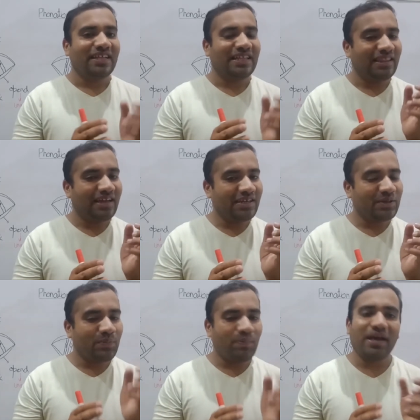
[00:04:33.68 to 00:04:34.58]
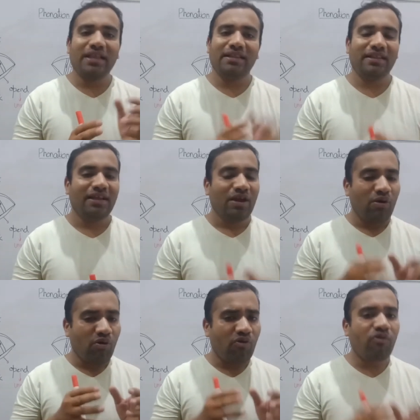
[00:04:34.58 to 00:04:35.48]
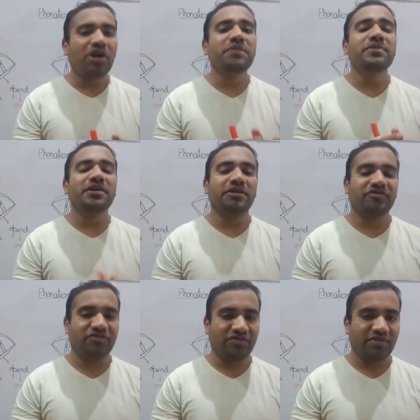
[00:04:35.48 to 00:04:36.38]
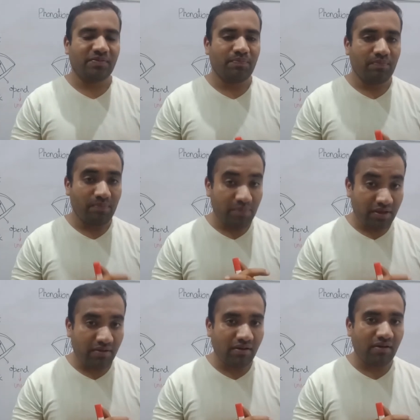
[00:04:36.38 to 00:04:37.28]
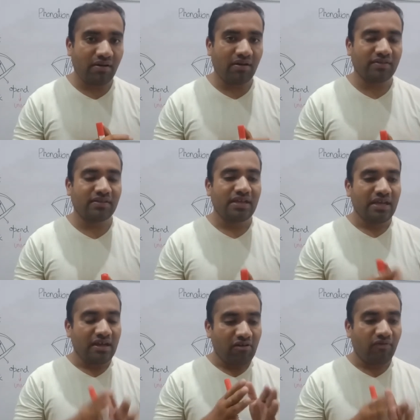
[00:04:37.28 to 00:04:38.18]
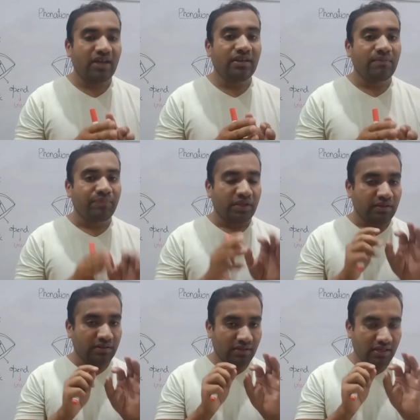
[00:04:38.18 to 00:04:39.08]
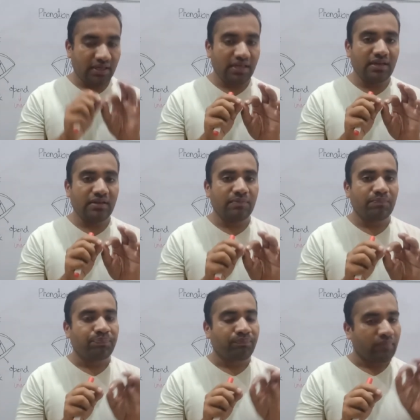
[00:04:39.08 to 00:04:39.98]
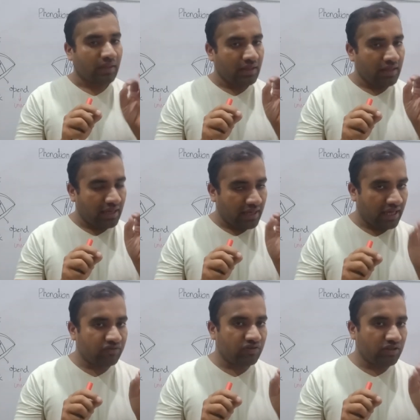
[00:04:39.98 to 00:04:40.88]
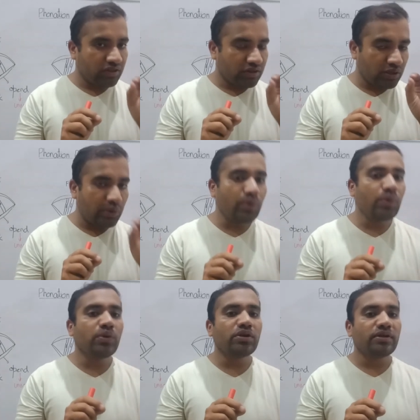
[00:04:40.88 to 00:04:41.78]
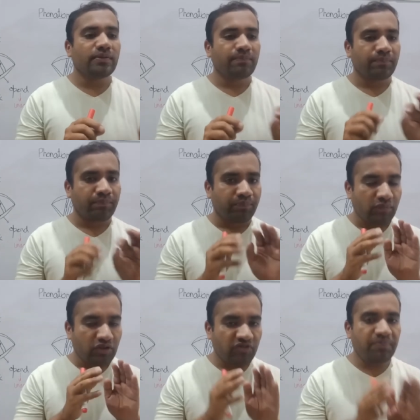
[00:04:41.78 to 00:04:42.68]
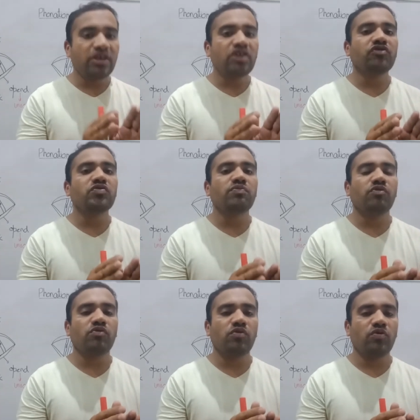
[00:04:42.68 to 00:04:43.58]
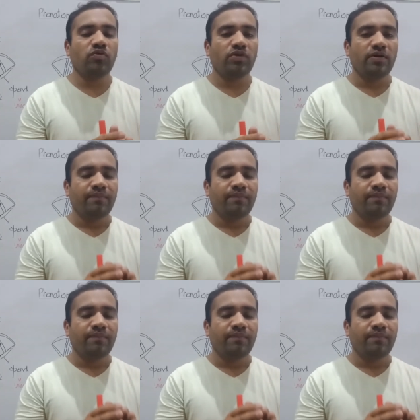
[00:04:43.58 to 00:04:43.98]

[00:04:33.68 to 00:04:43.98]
like bell, vibrates, because when the air has the lower space to move,